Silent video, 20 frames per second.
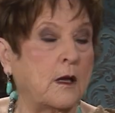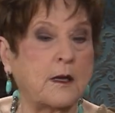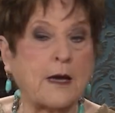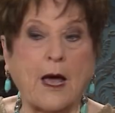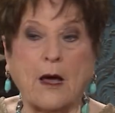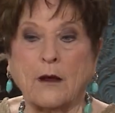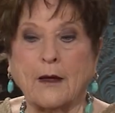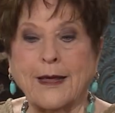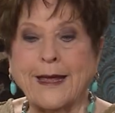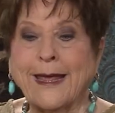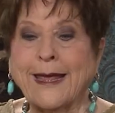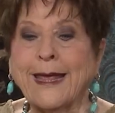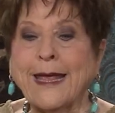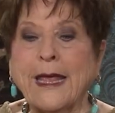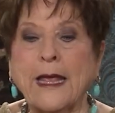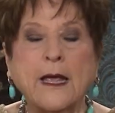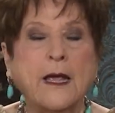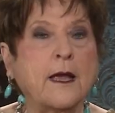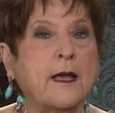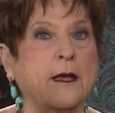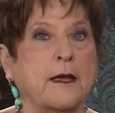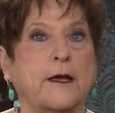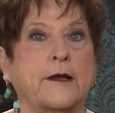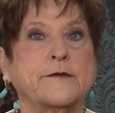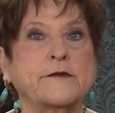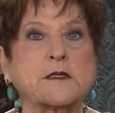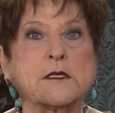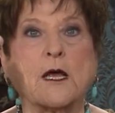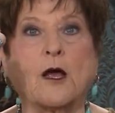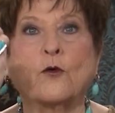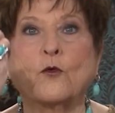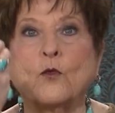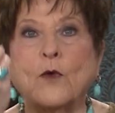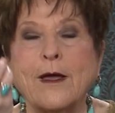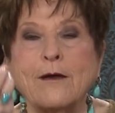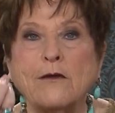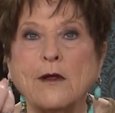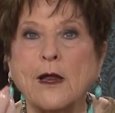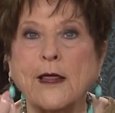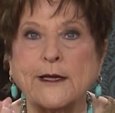Now, he gives a
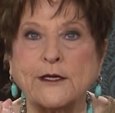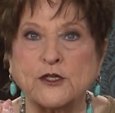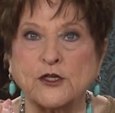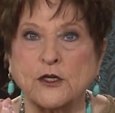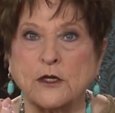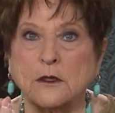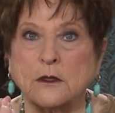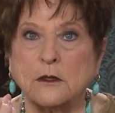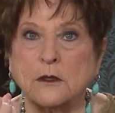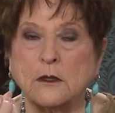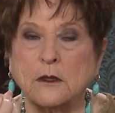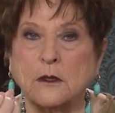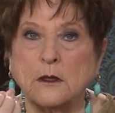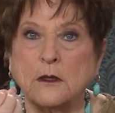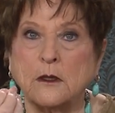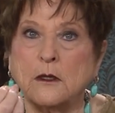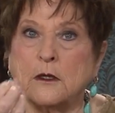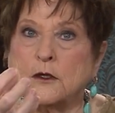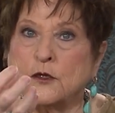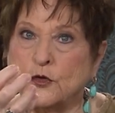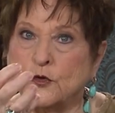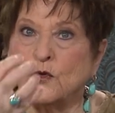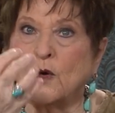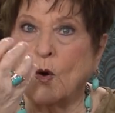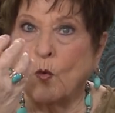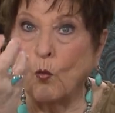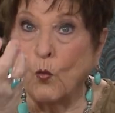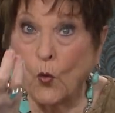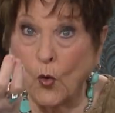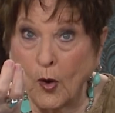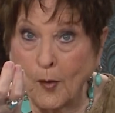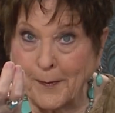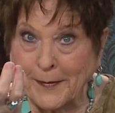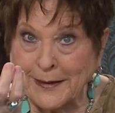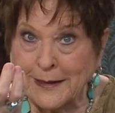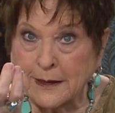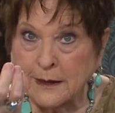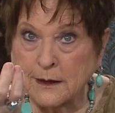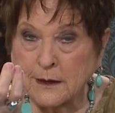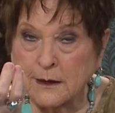revelation to a
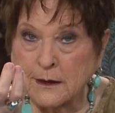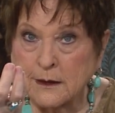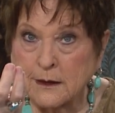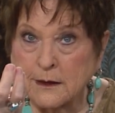woman,